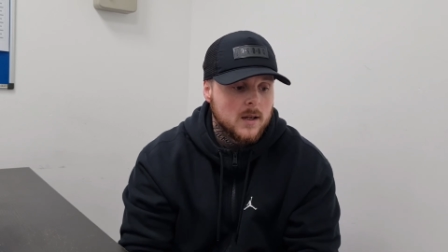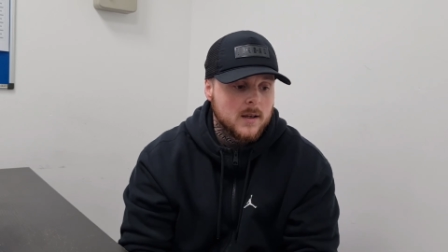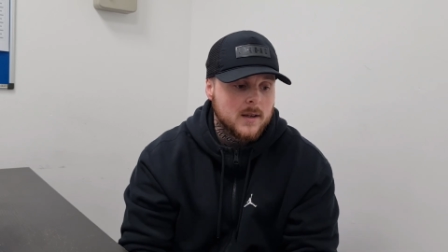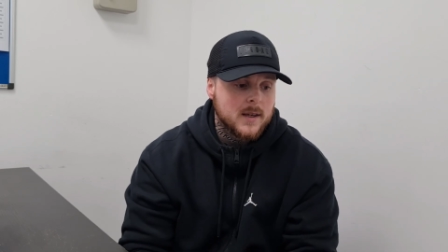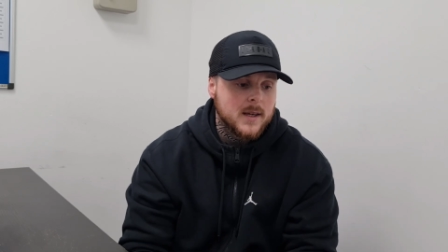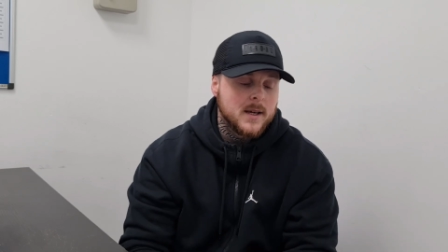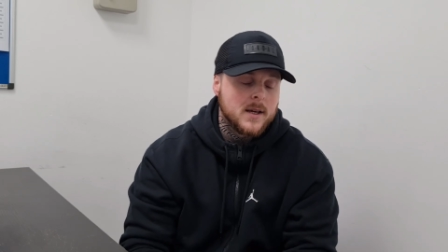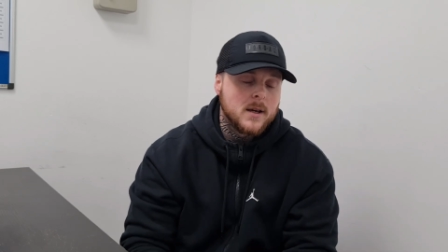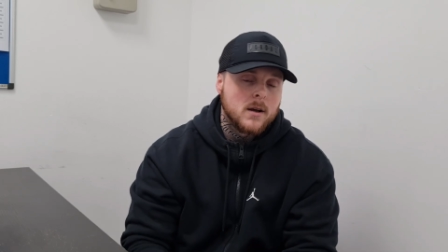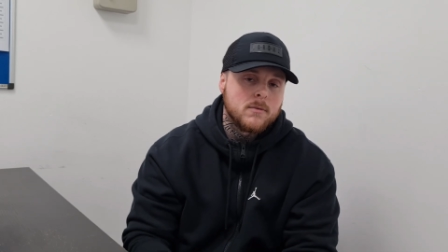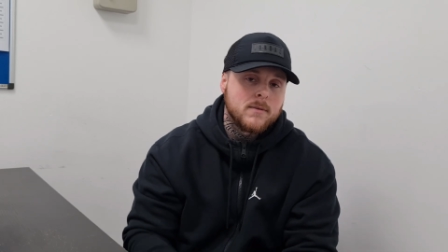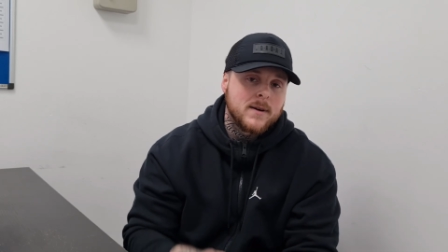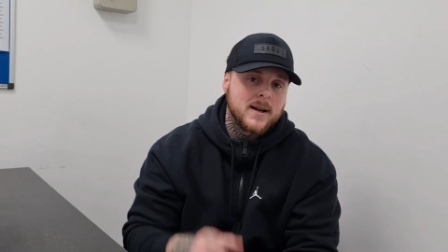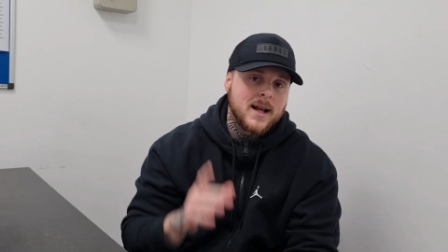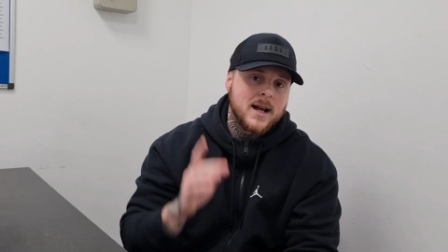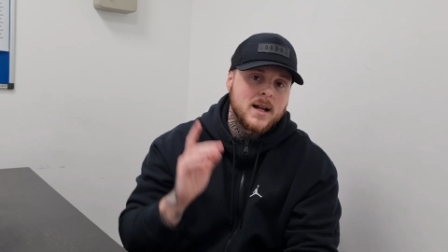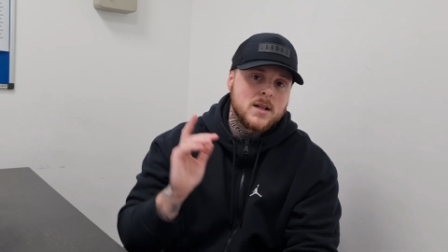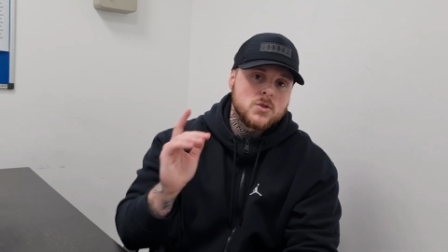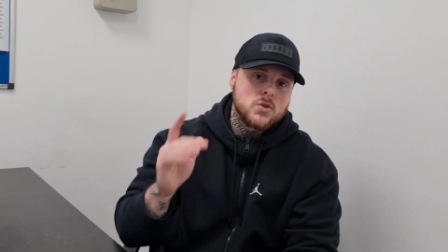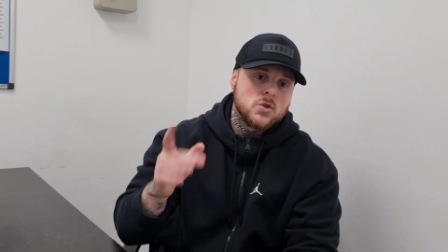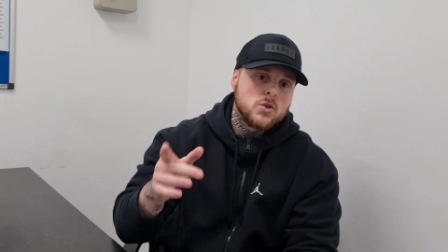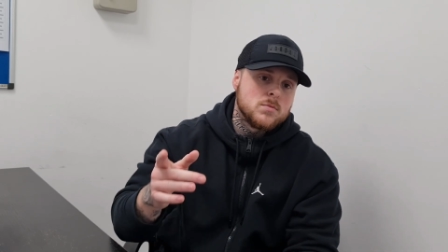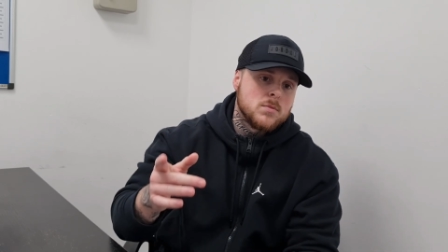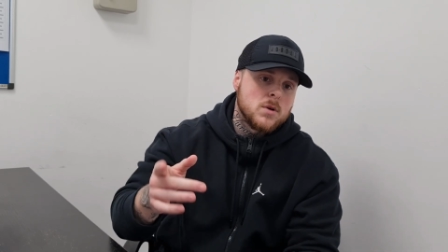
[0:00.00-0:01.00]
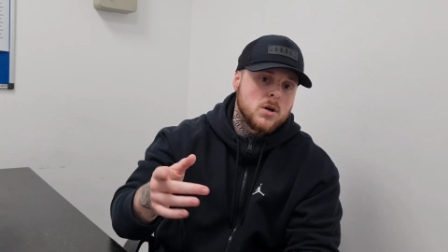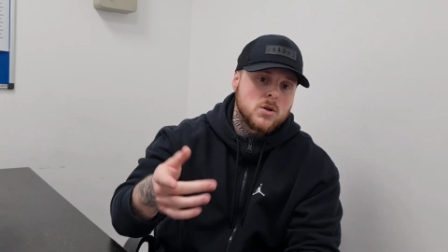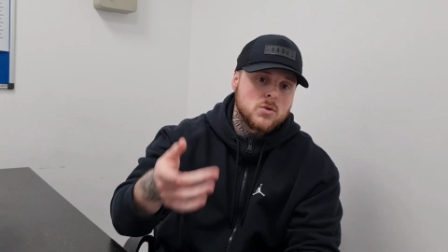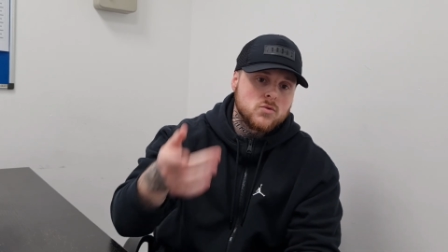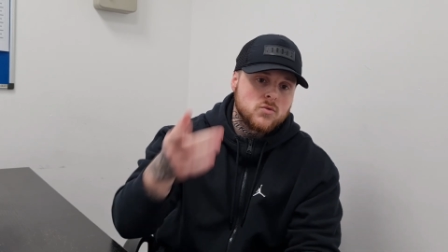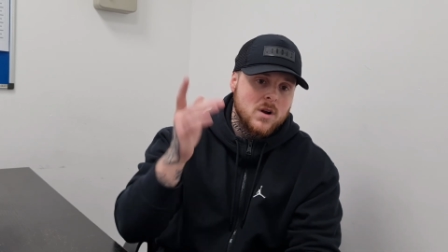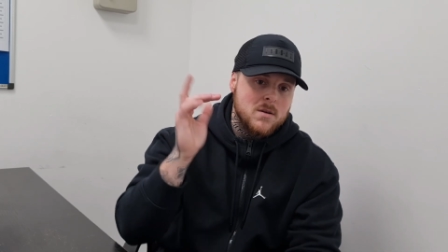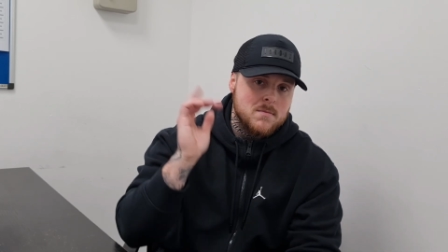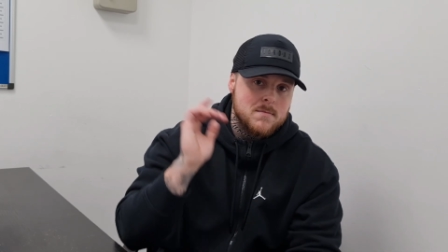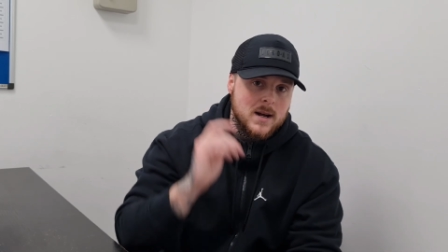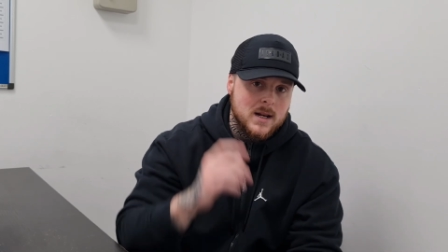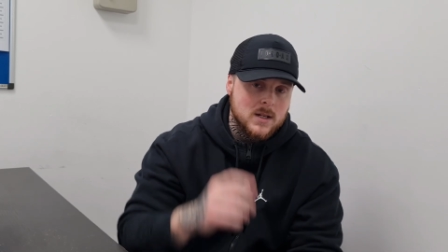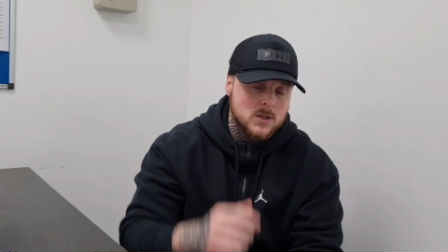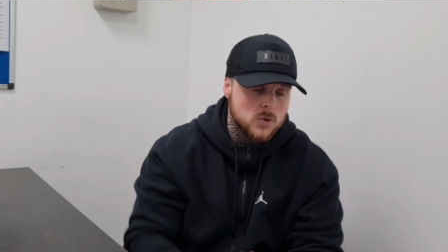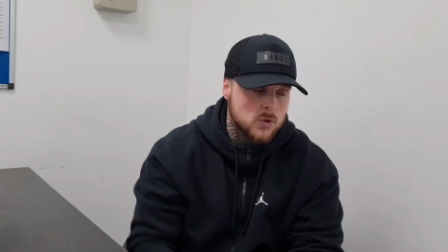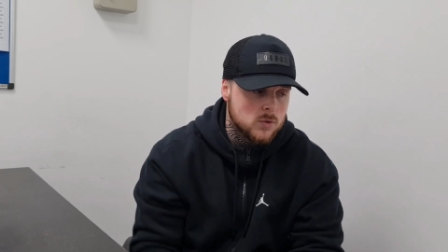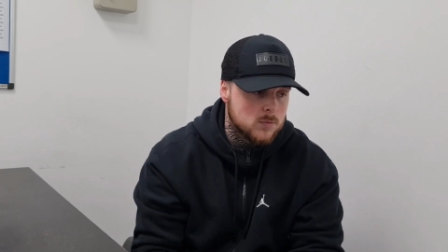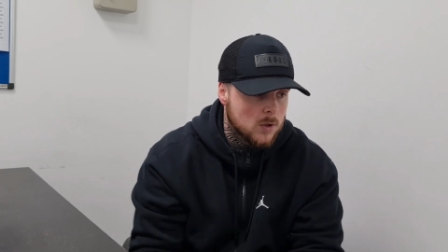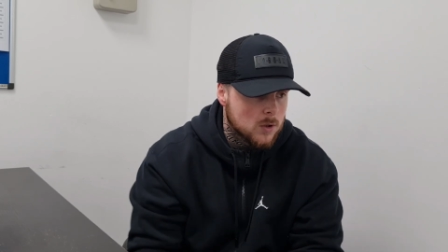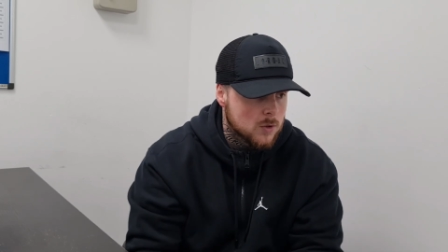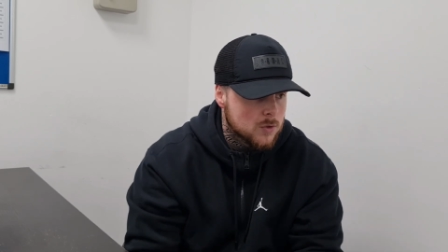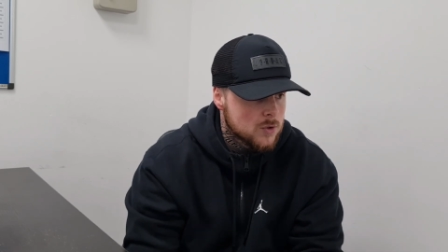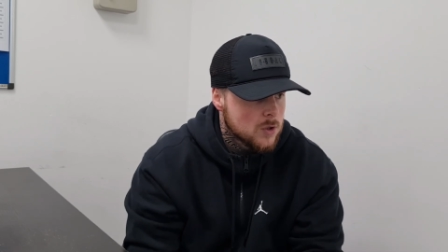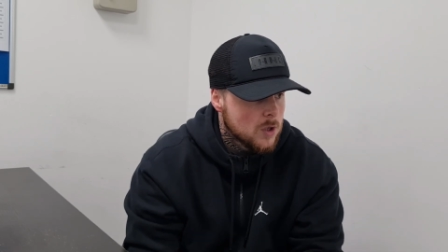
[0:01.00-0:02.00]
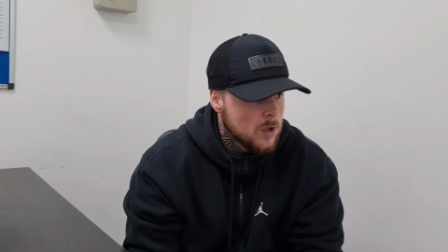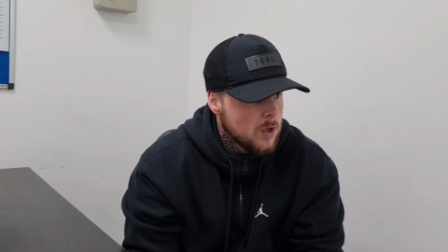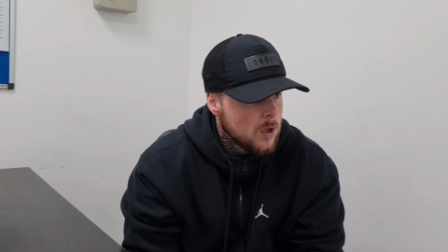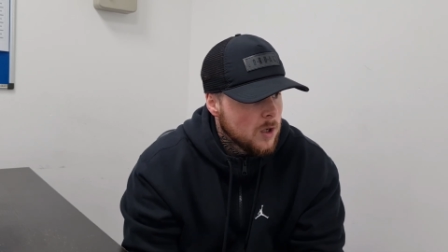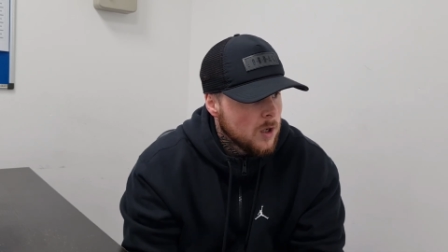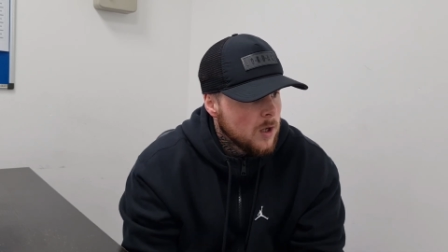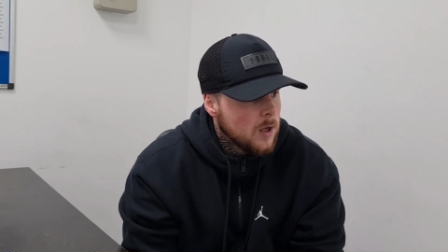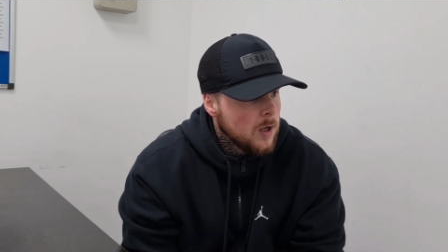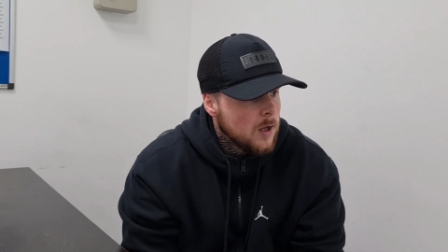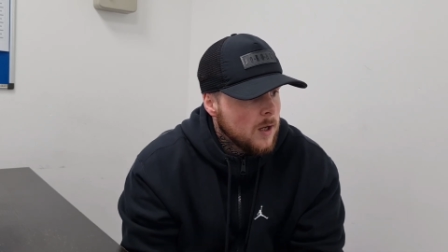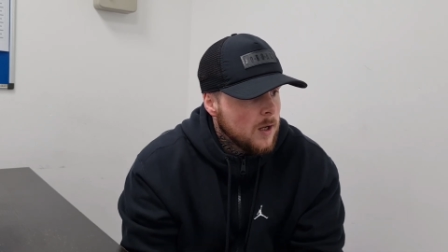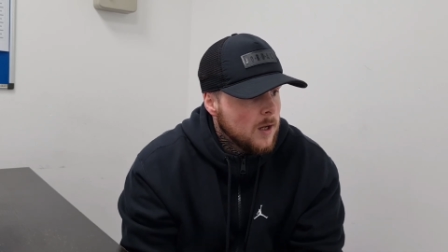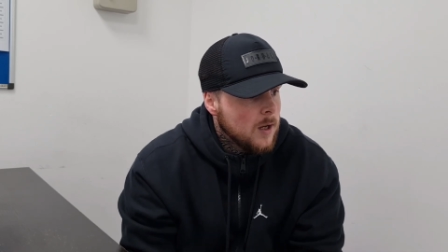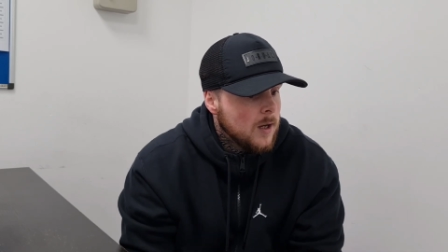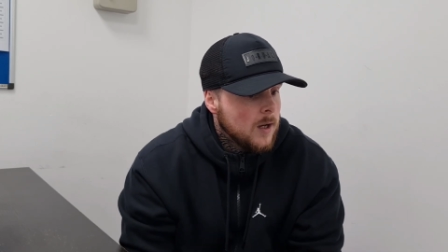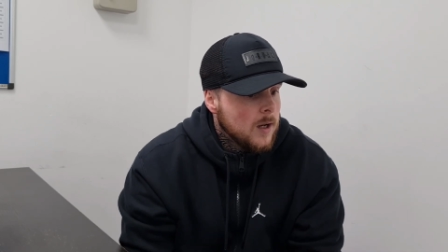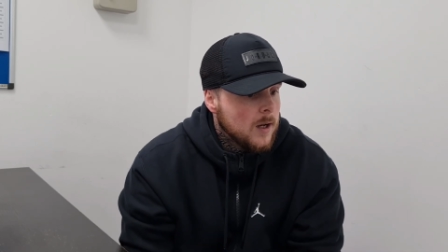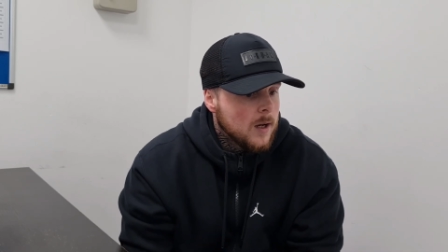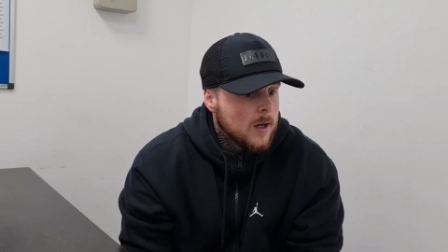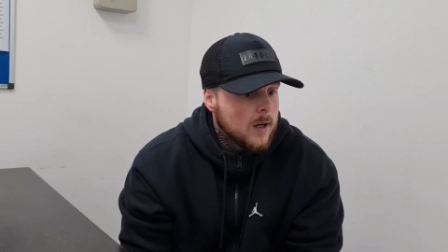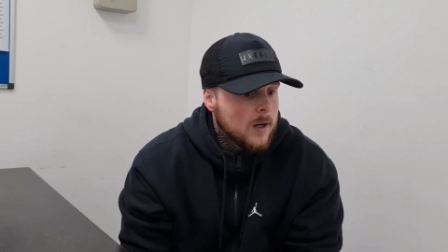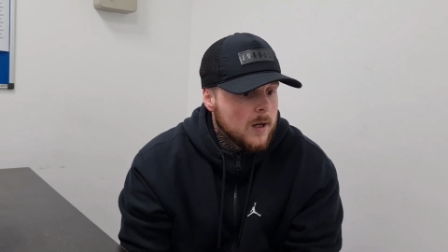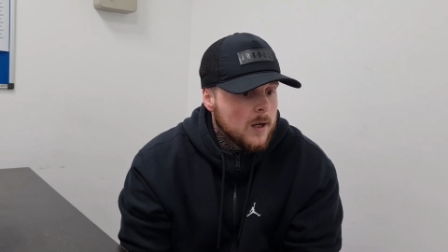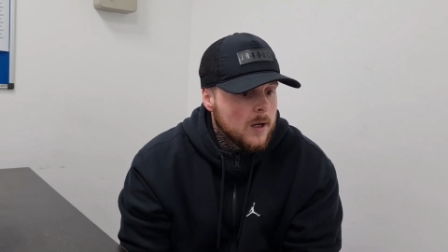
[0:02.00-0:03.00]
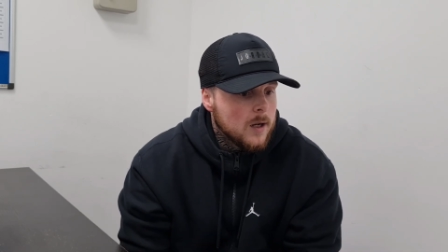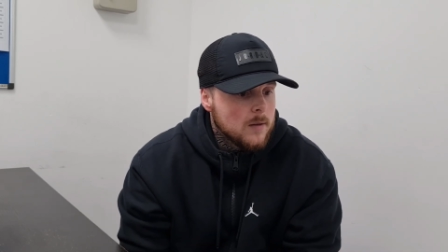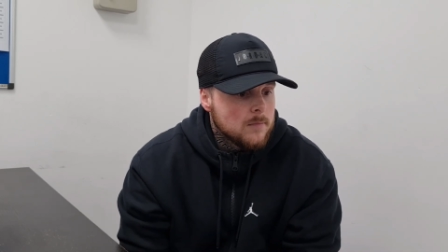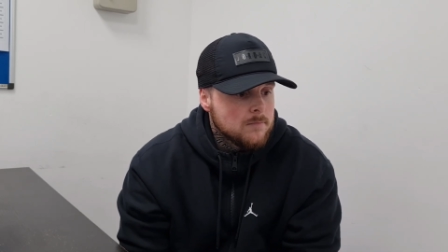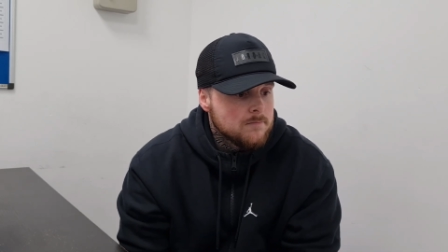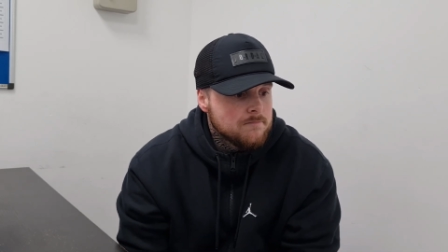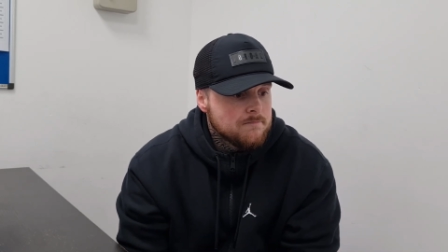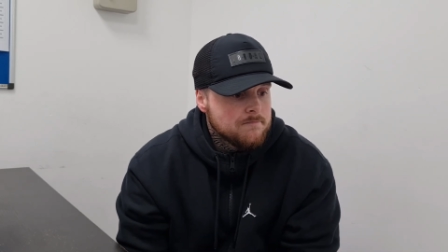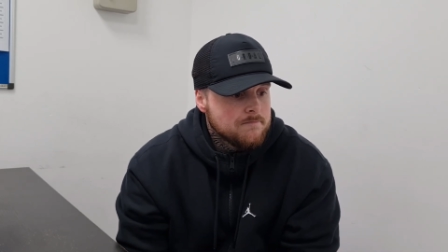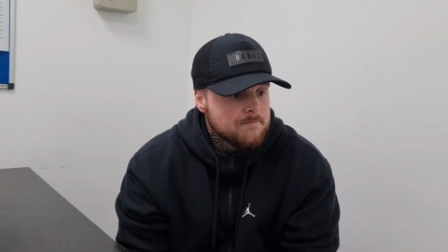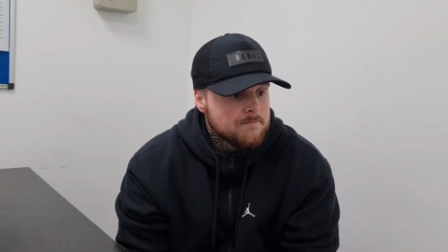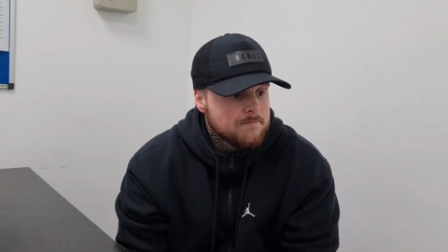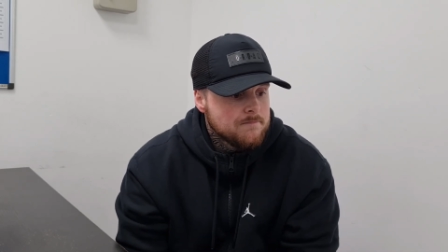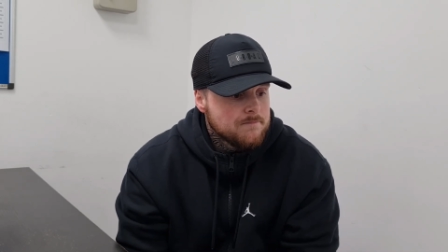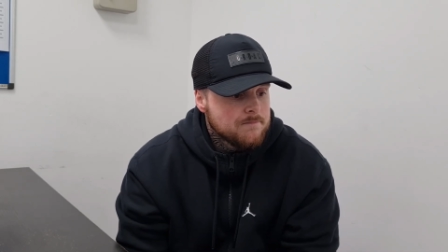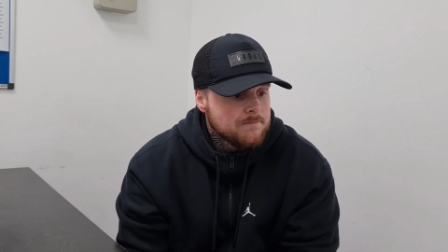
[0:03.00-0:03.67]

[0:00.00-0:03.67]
Okay, I ran out two miles, ran back two miles. Um,